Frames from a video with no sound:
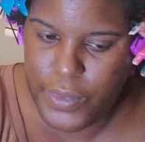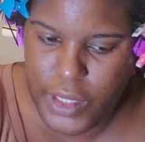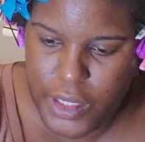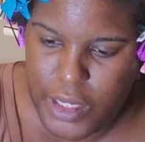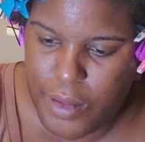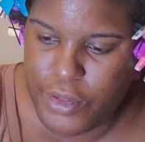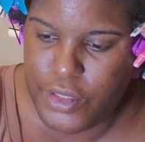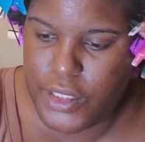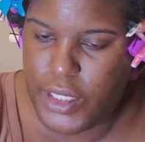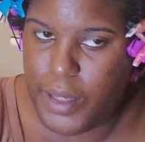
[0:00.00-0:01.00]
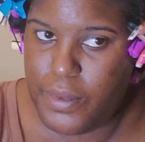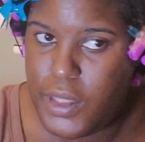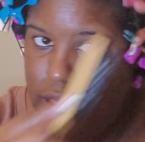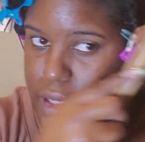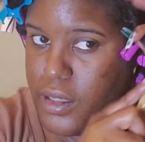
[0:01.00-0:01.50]
And now I'm gonna do the same
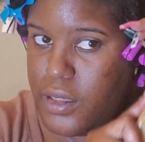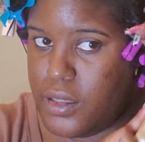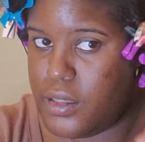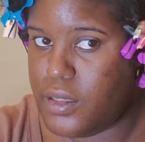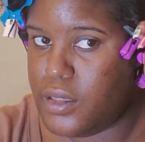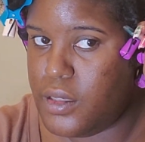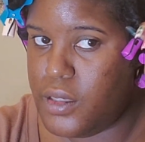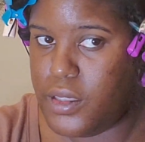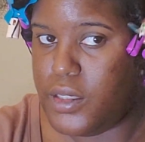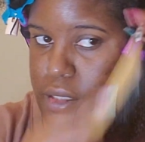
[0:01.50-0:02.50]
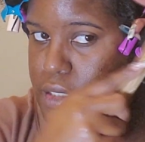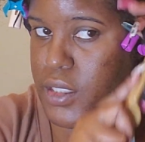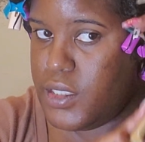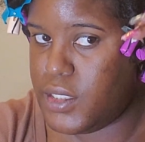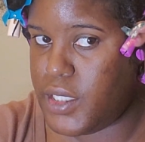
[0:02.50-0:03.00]
thing to
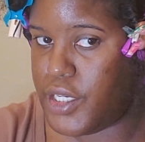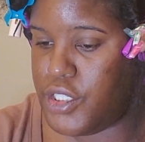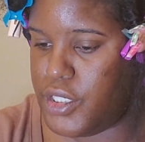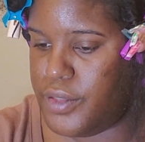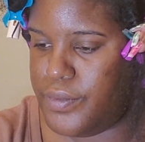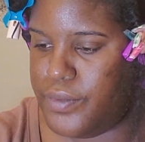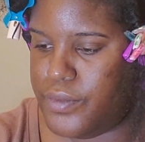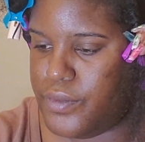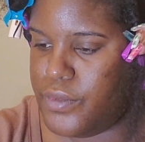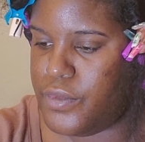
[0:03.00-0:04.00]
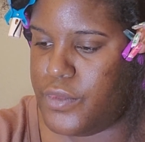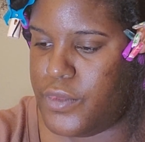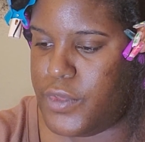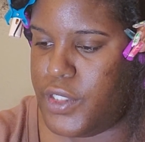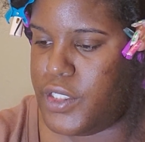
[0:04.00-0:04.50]
this section.
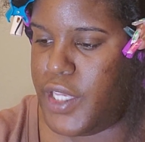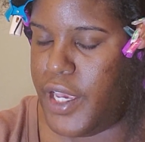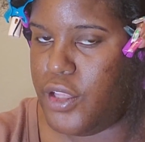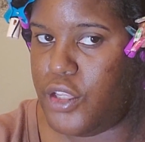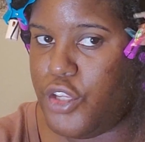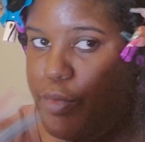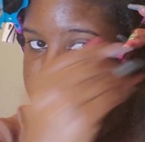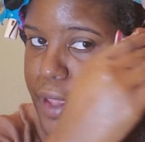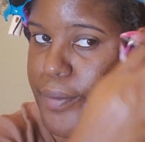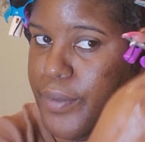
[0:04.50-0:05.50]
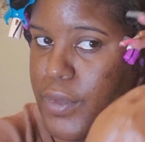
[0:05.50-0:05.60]
Detangle a little bit.